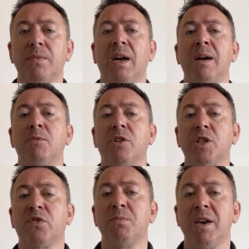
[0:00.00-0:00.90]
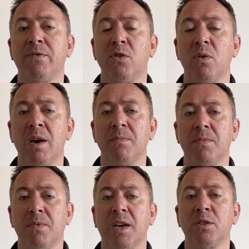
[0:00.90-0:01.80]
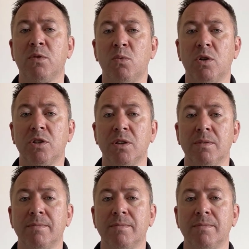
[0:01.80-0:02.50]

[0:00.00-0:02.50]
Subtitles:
I'm Chris from FQM. Thanks for watching.